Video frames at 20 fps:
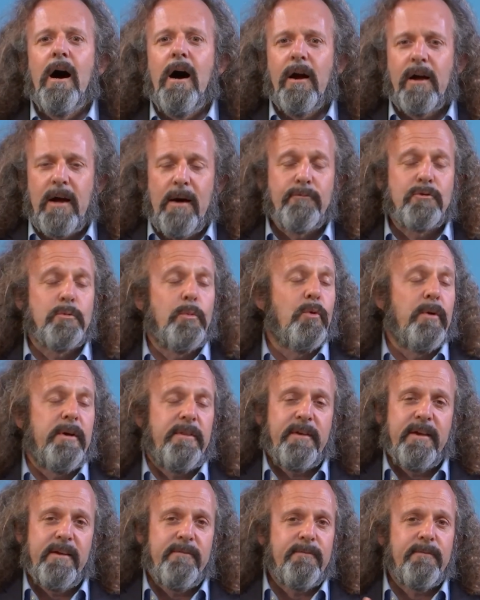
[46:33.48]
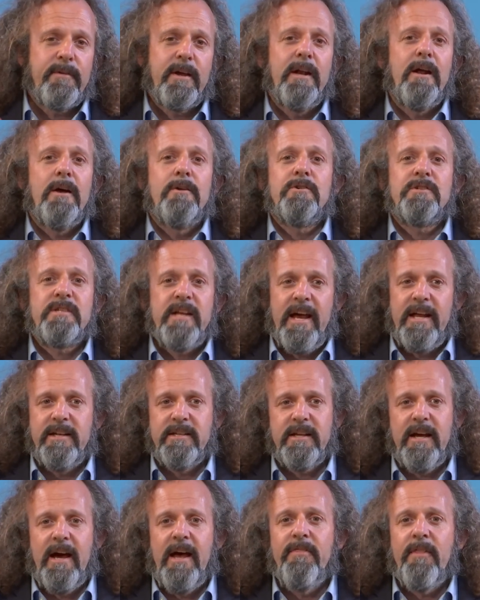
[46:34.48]
comfortable with, can
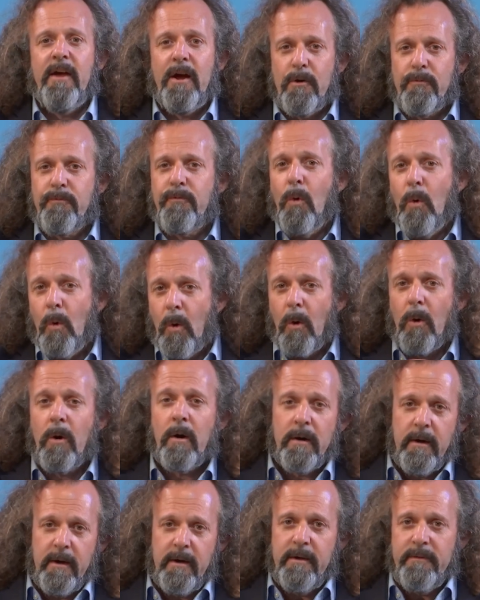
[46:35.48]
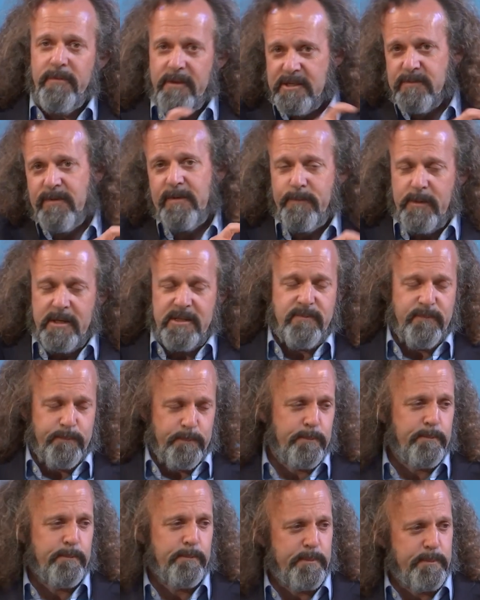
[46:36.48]
understand. And therefore, this
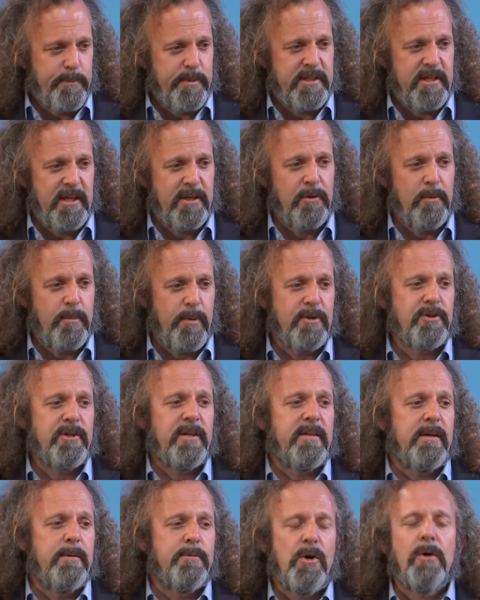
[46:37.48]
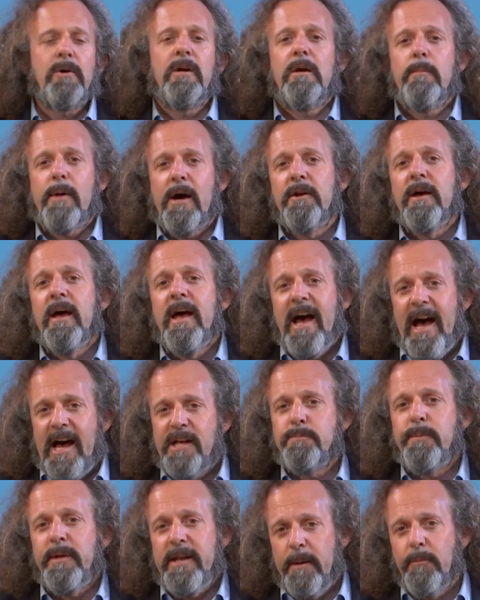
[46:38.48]
particular project that I'm talking about
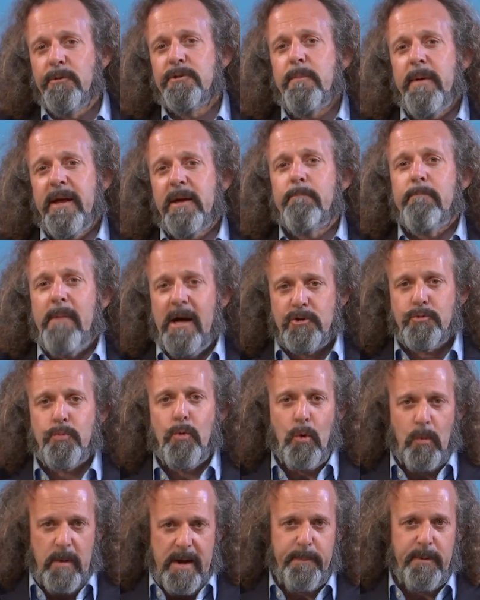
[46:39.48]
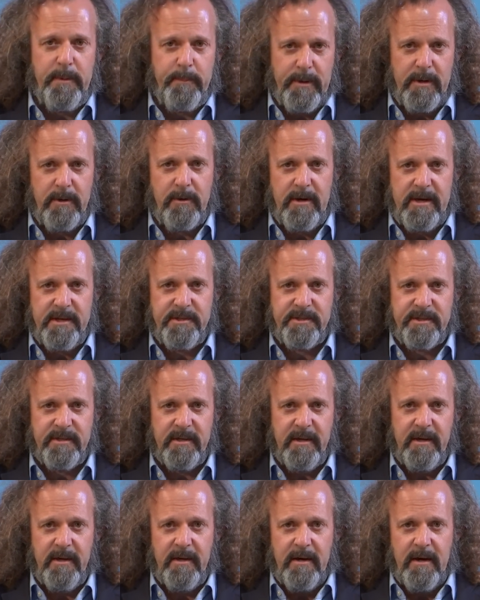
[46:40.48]
has been able to make much more rapid progress
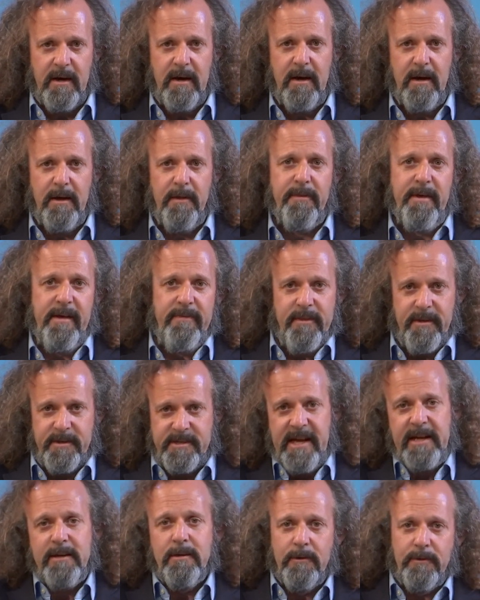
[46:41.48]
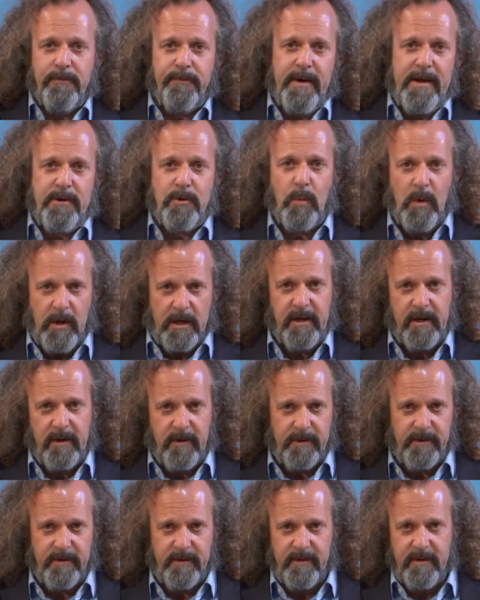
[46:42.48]
than the technical founder working
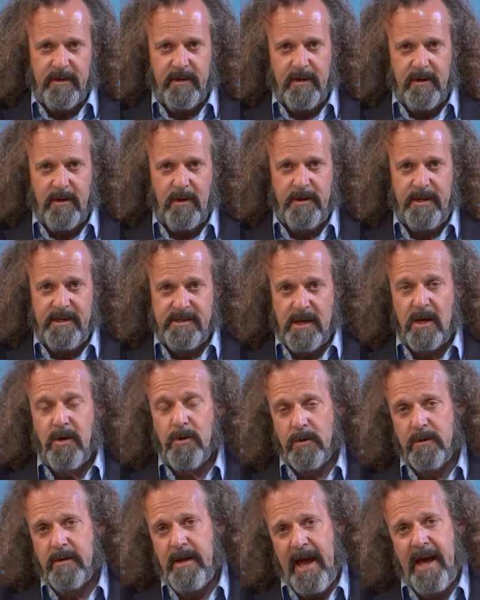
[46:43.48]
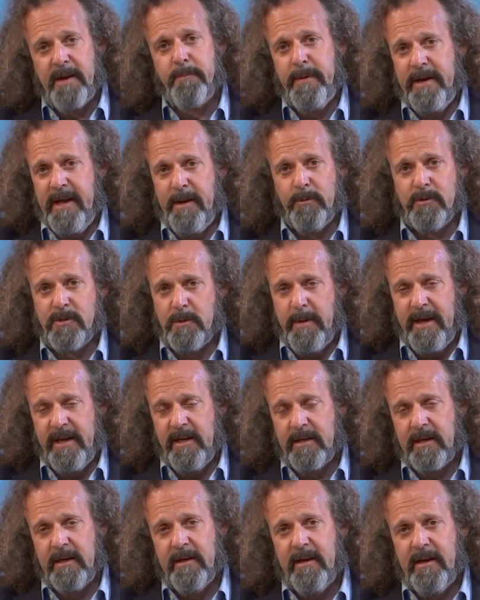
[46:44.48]
on his own had been able to
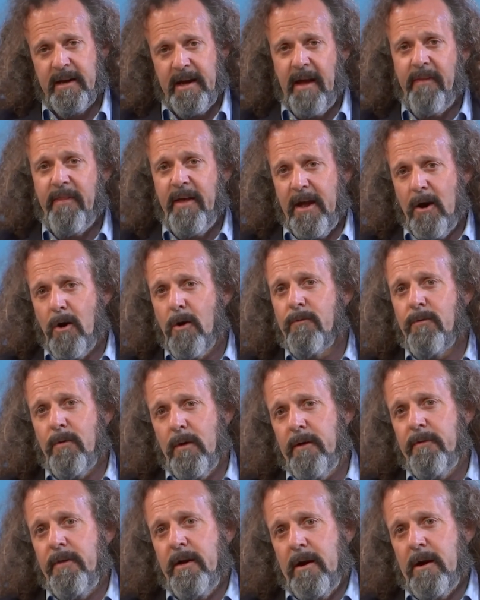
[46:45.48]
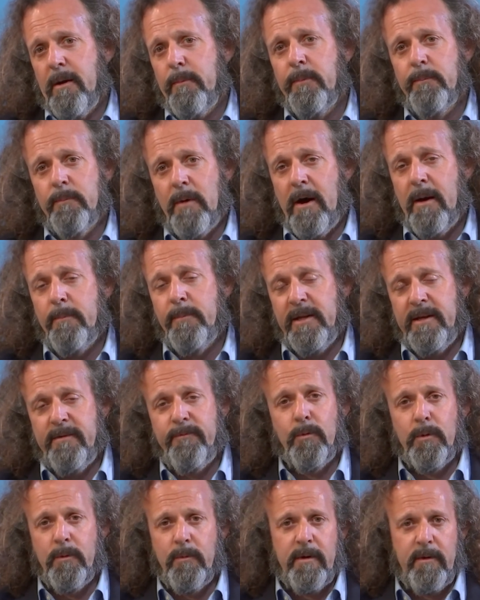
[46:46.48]
make, and they I believe
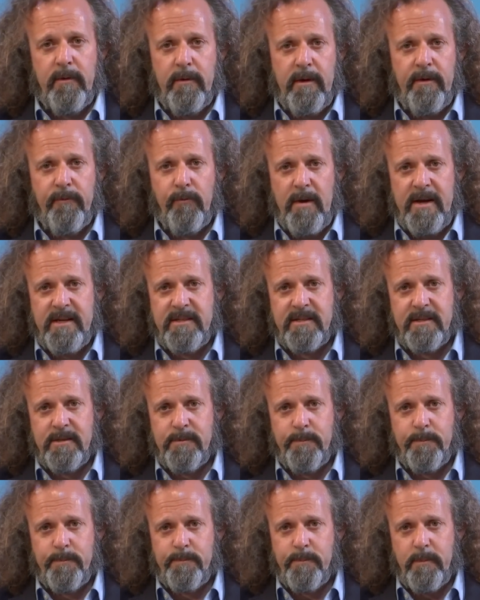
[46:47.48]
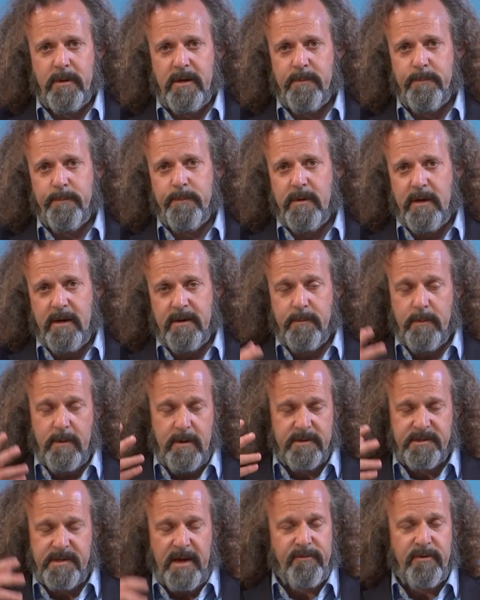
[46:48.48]
will have raised a
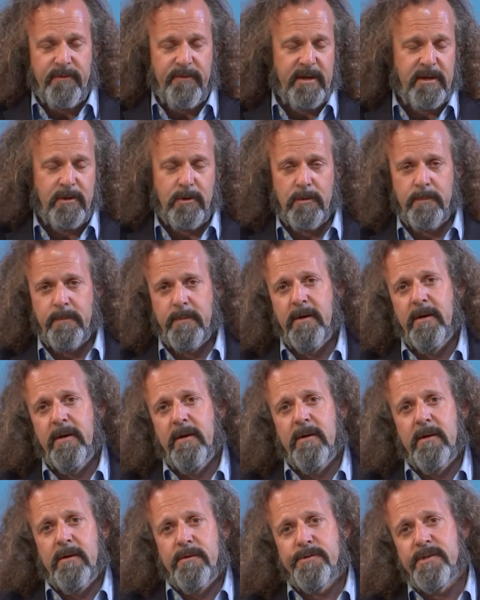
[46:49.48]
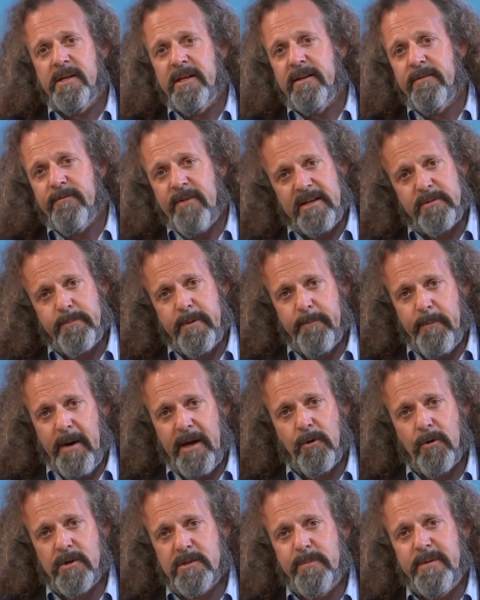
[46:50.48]
7-figure seed investment by
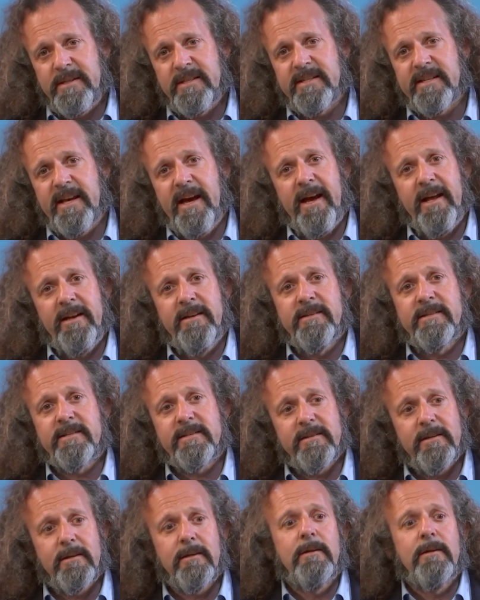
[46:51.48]
Christmas, and